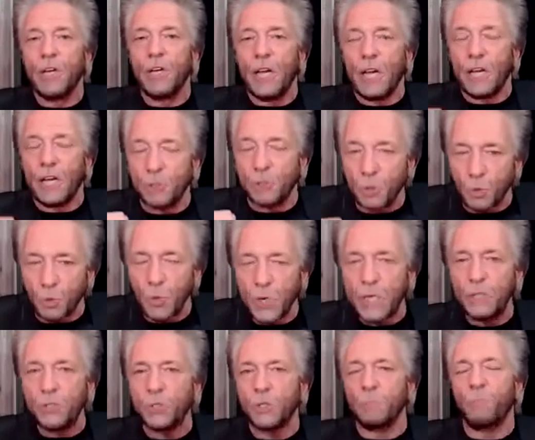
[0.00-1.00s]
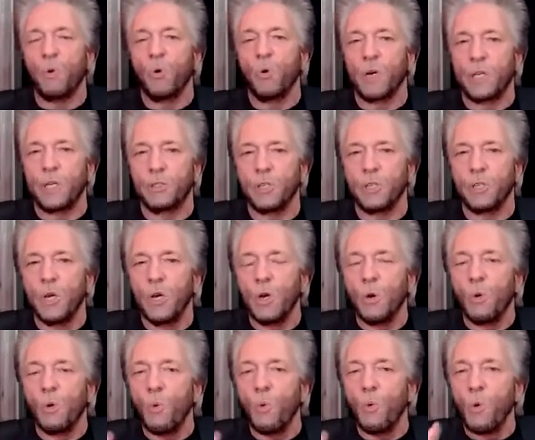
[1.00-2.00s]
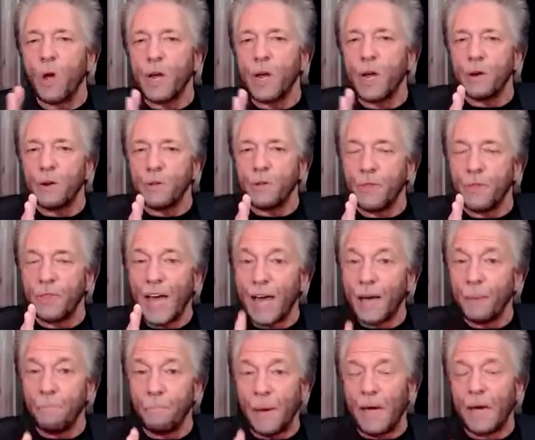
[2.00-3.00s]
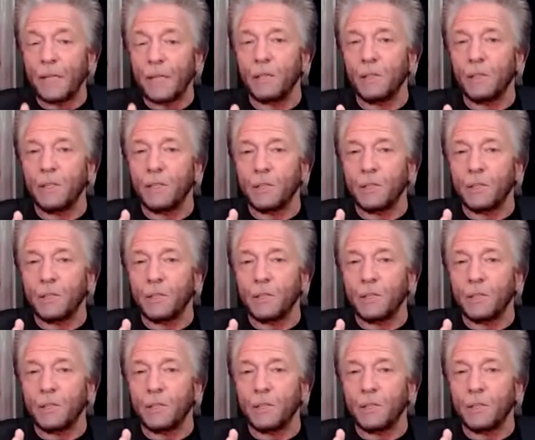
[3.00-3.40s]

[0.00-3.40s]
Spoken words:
has reached a point where that battle